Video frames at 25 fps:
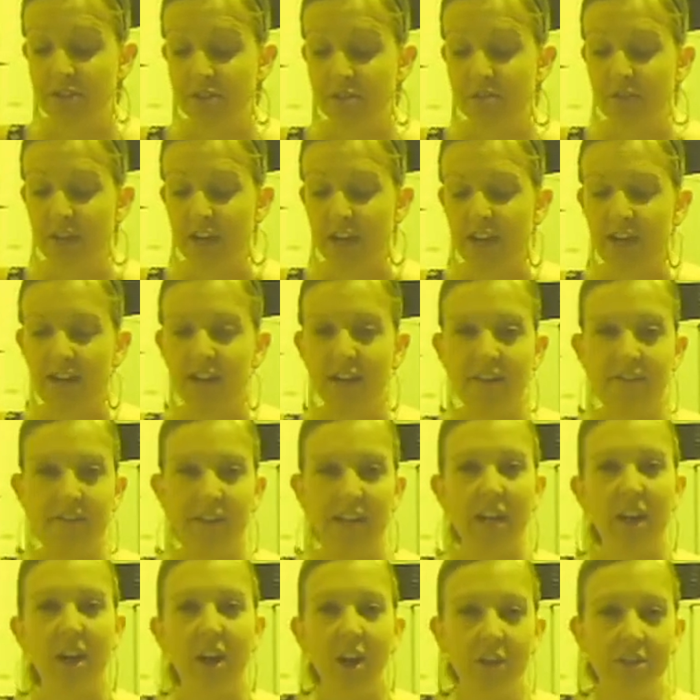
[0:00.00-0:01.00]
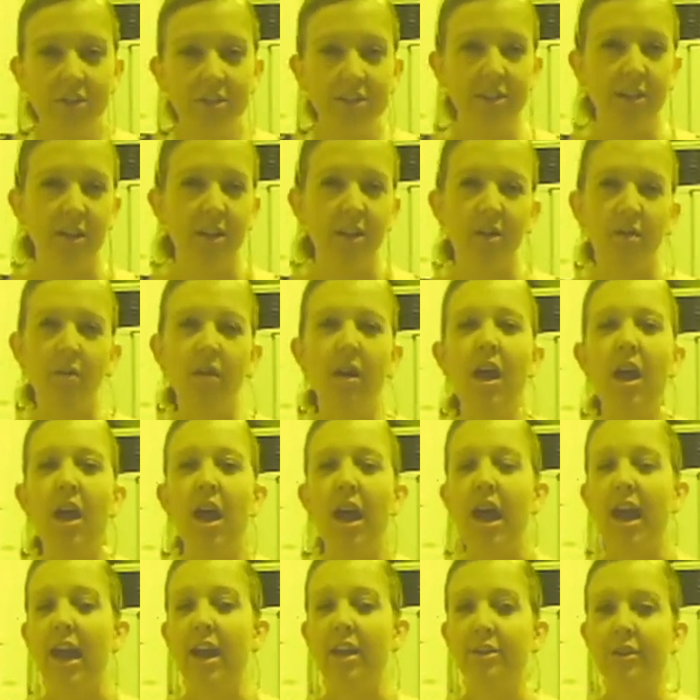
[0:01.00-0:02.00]
And the raspberries do that,
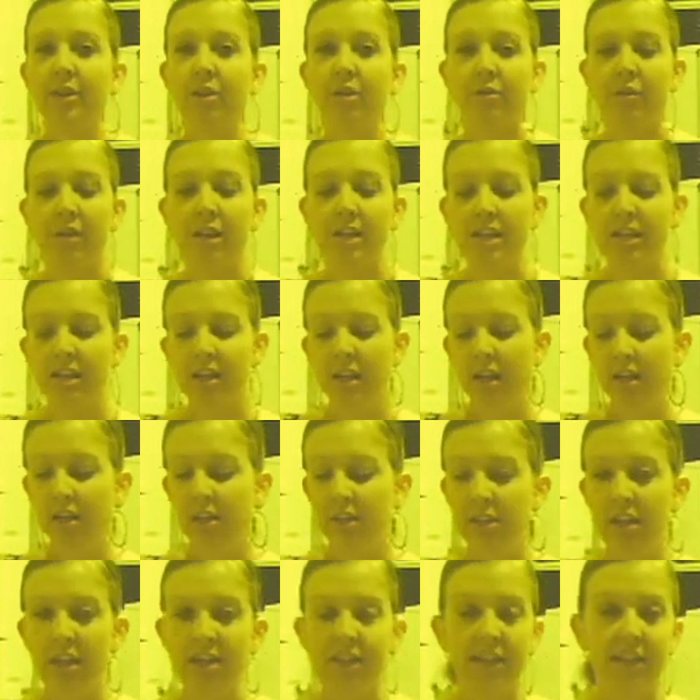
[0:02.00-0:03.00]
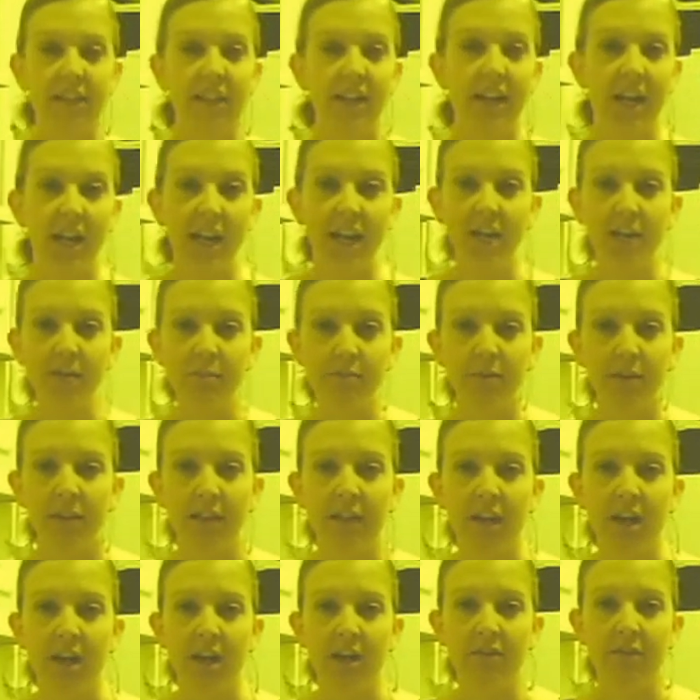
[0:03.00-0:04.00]
and they also add a great
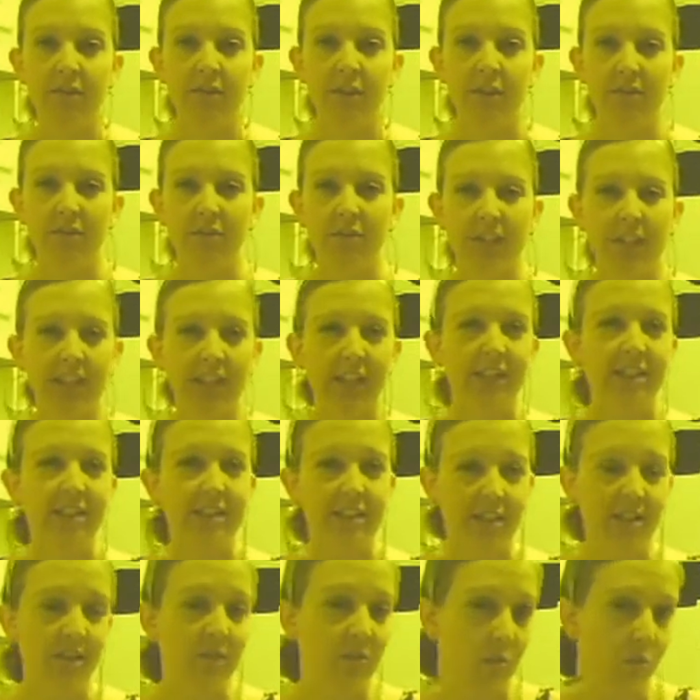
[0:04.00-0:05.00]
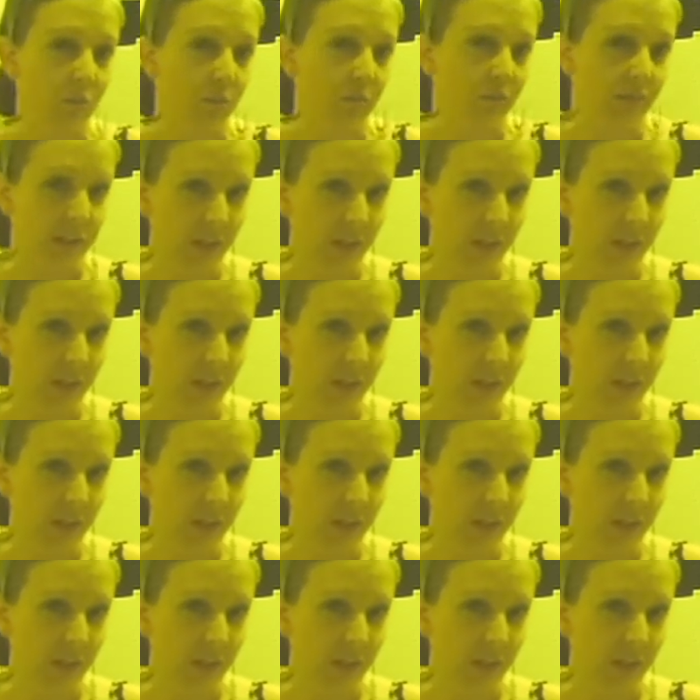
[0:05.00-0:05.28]
color, and they kind of play off